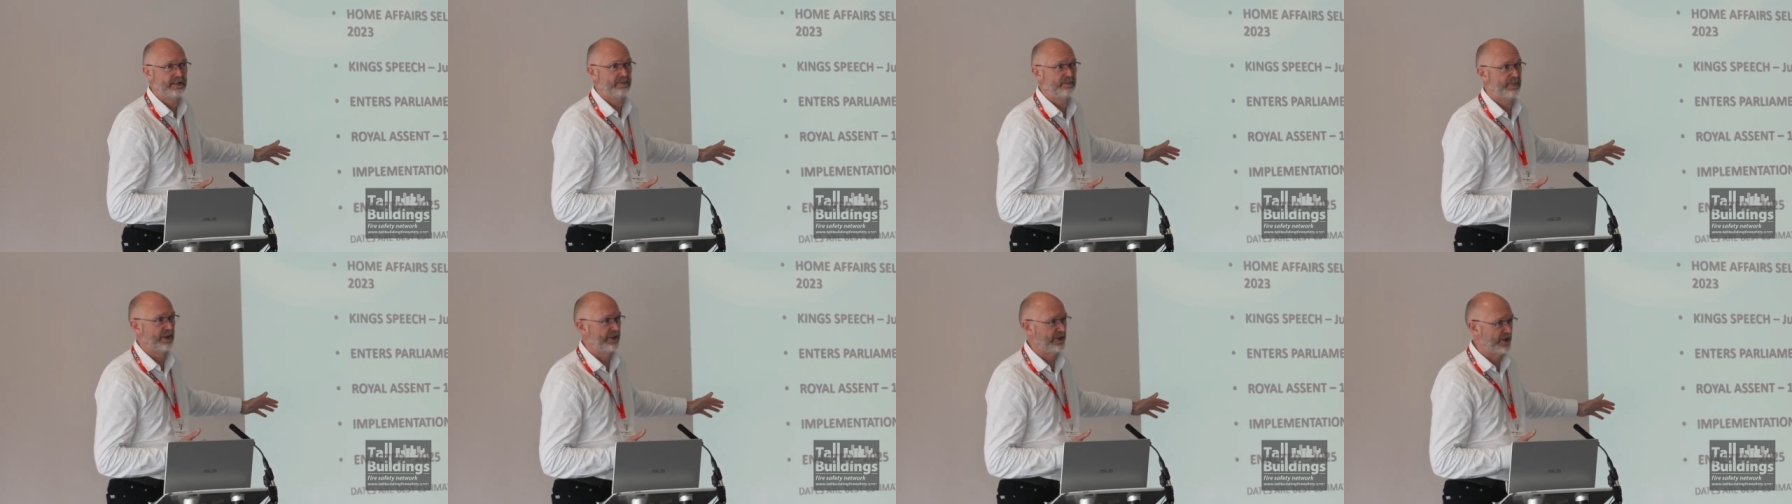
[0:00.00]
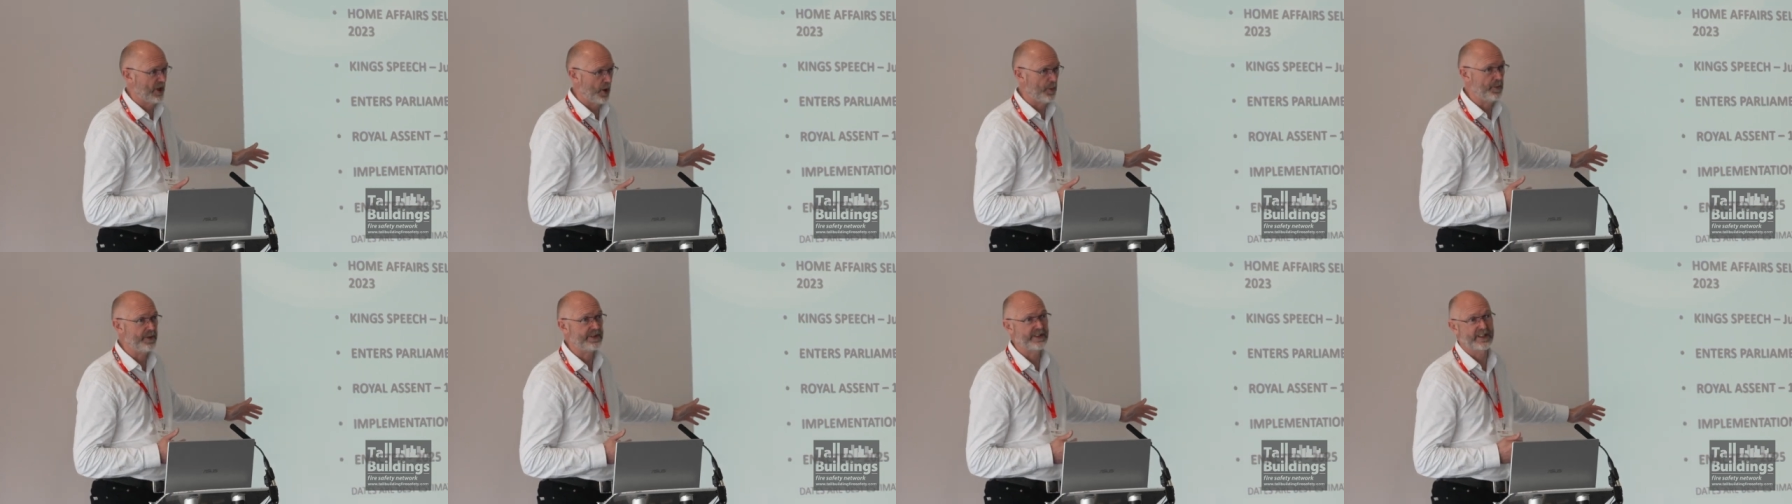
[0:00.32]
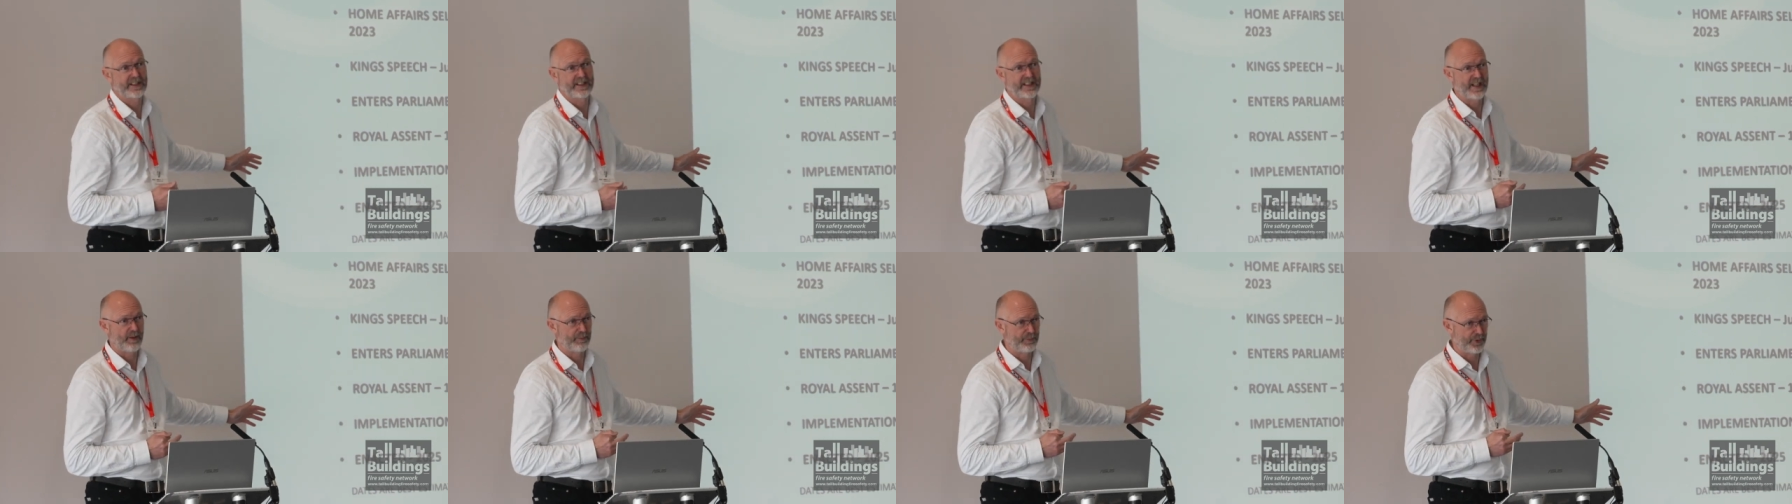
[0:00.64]
but nobody's
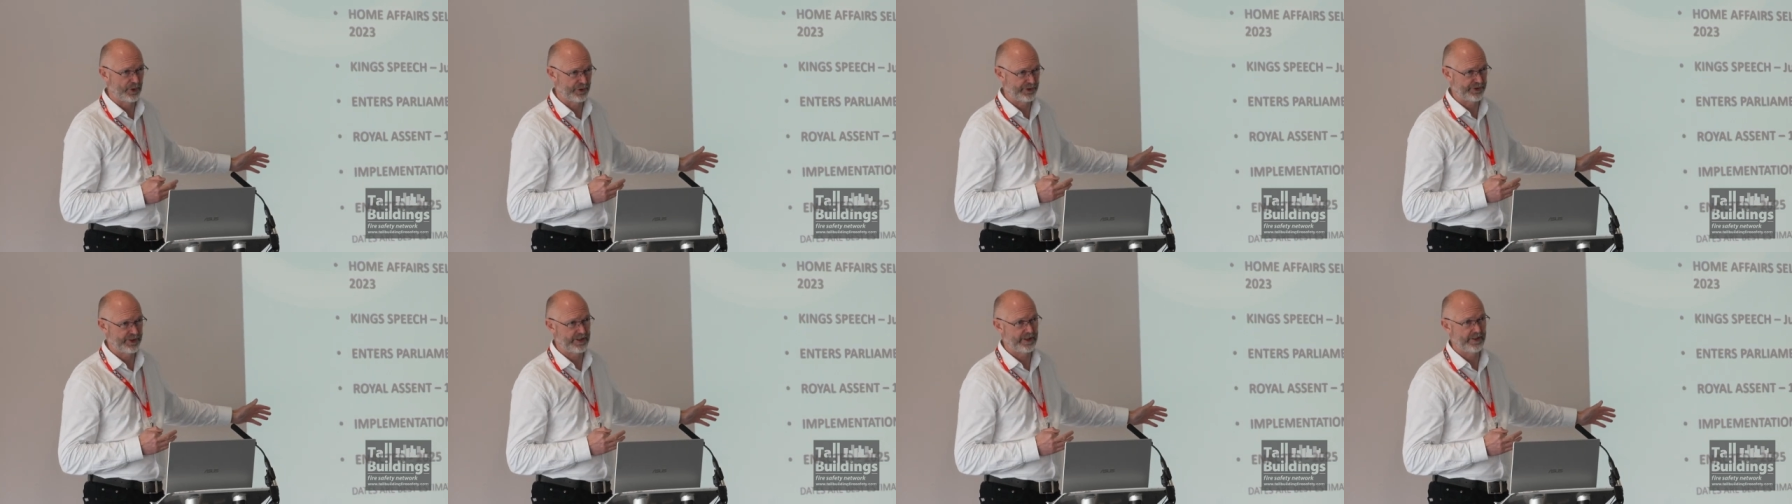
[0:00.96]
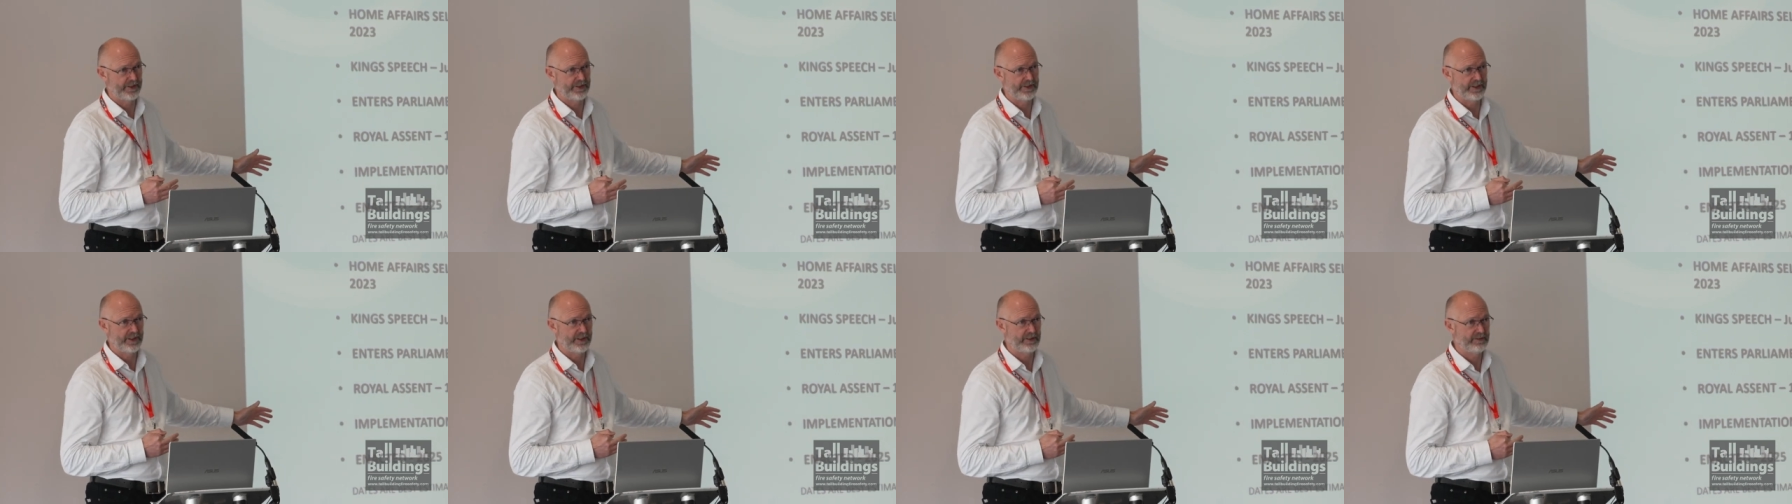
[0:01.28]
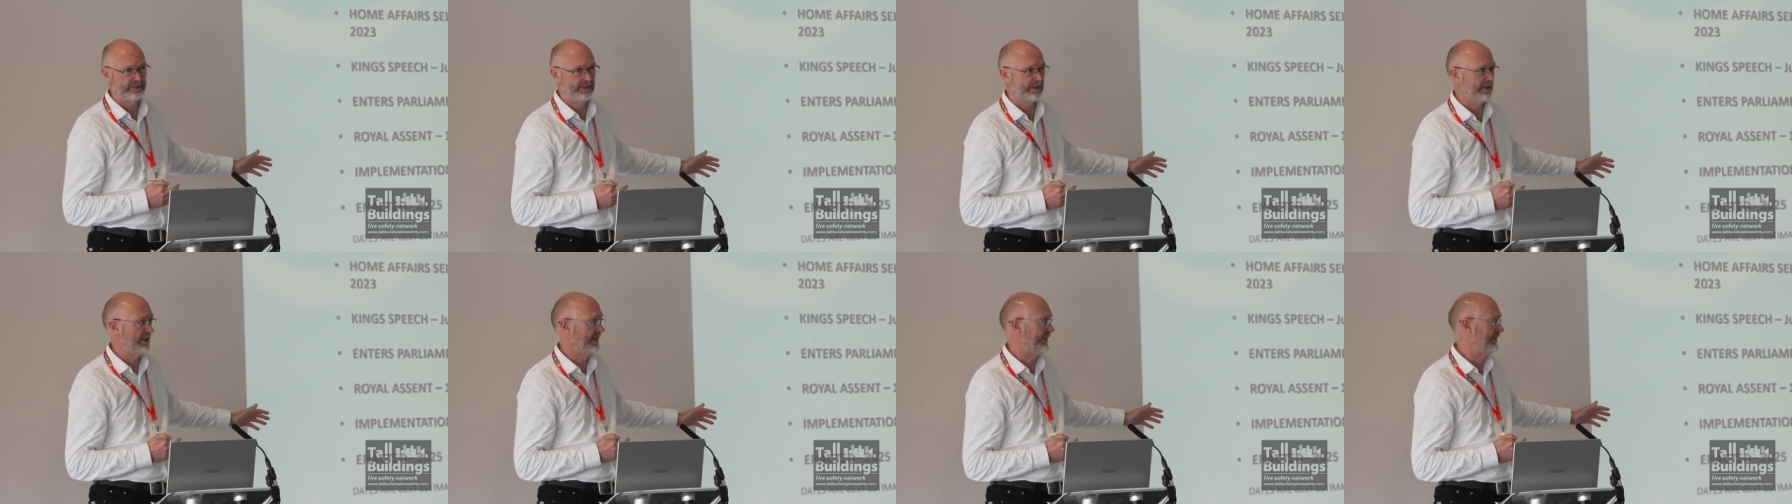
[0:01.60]
going to come prosecuting you
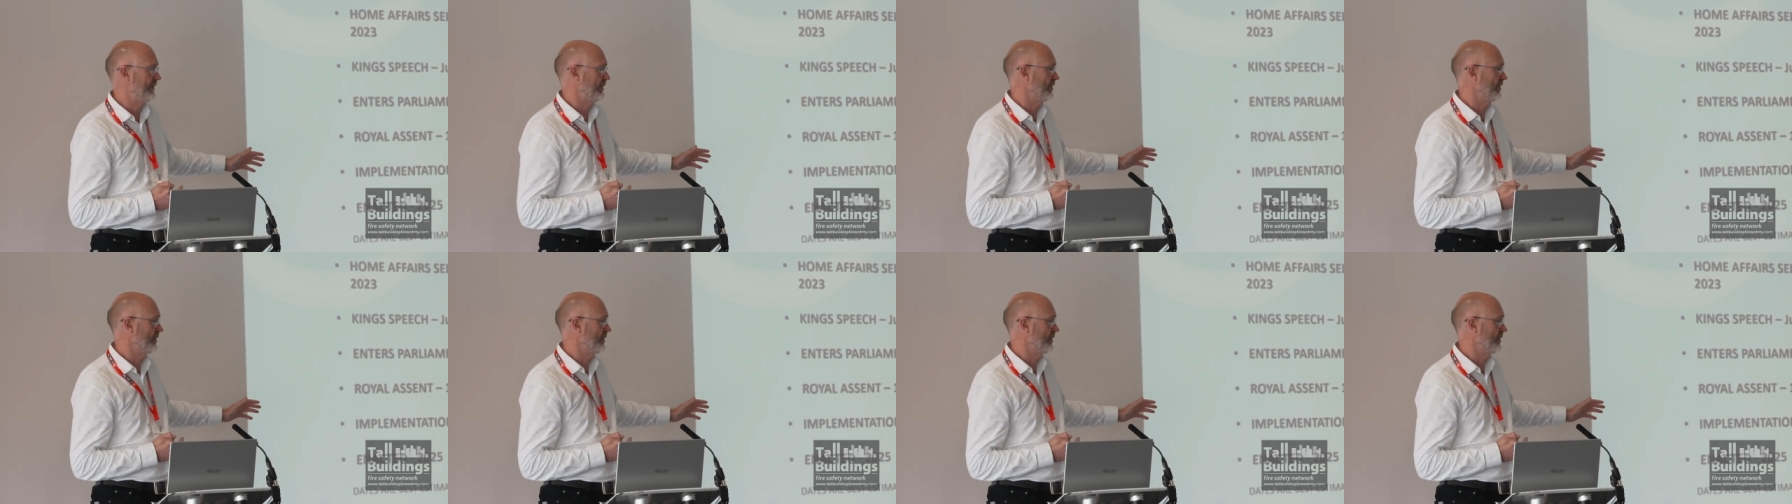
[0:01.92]
if